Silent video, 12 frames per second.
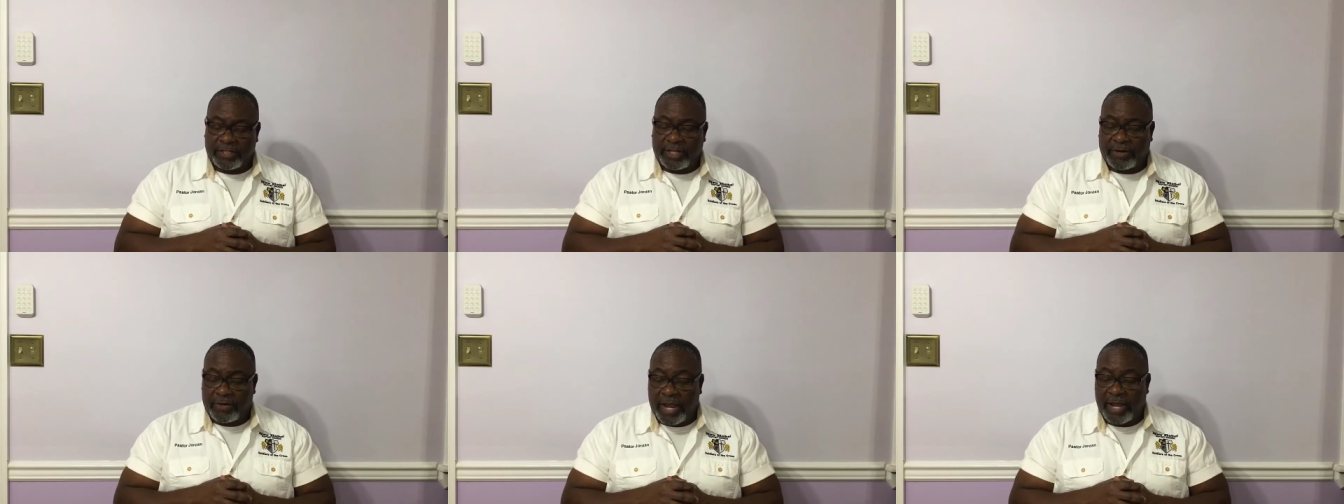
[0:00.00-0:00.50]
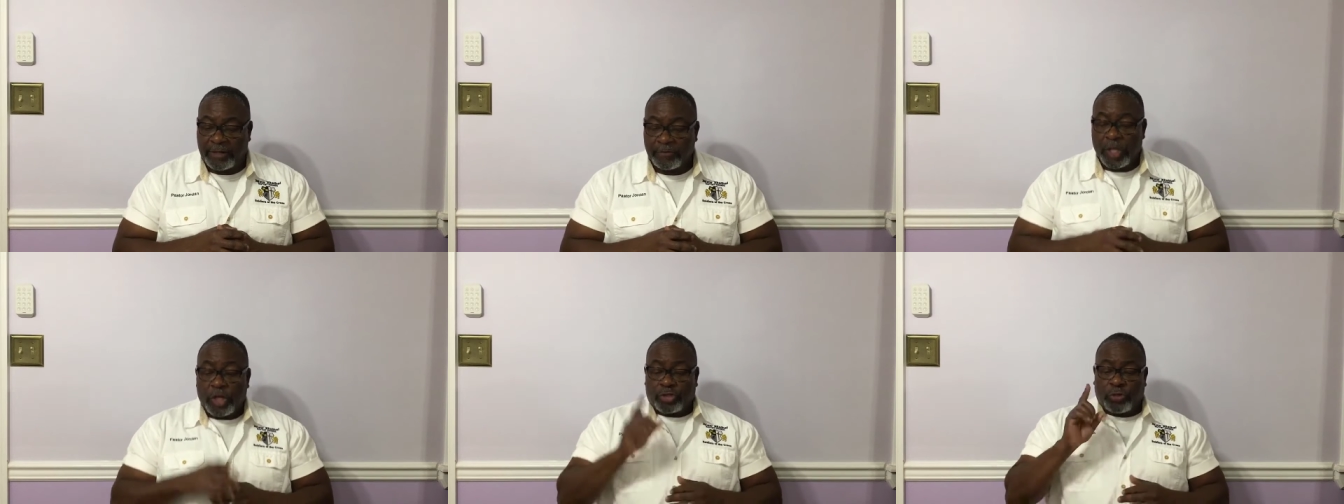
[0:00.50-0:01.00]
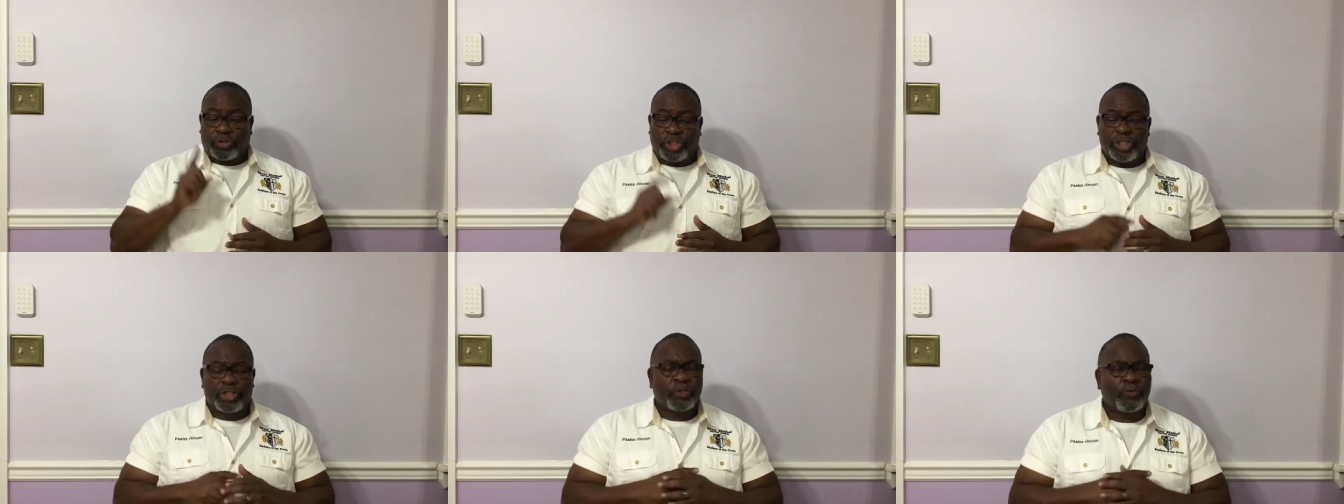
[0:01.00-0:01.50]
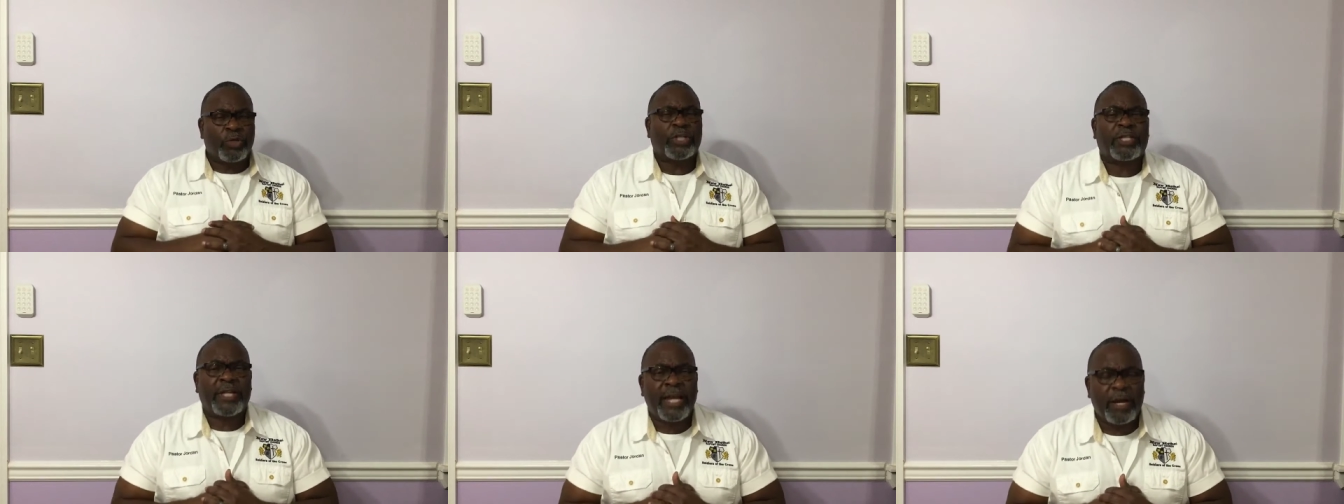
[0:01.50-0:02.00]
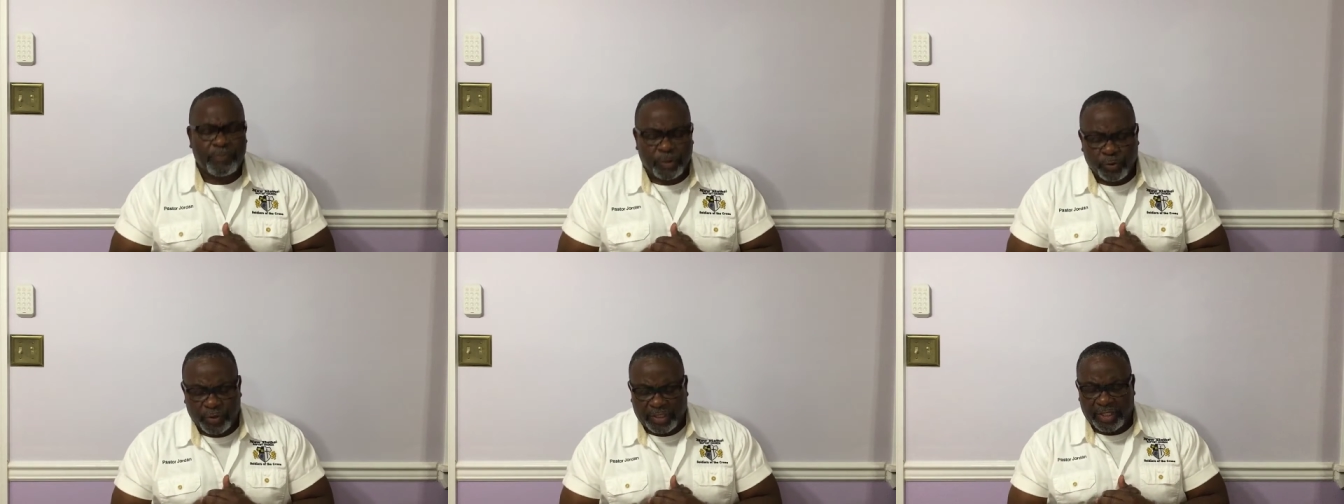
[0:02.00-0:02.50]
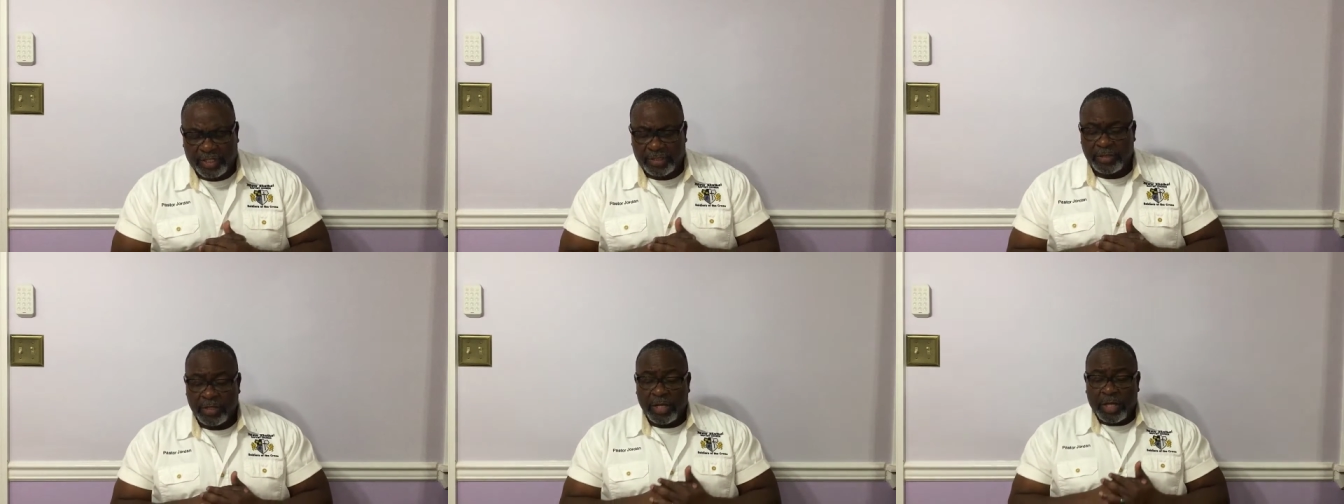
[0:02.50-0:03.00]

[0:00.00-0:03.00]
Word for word: in their eye. So Jesus wanted to help you with this.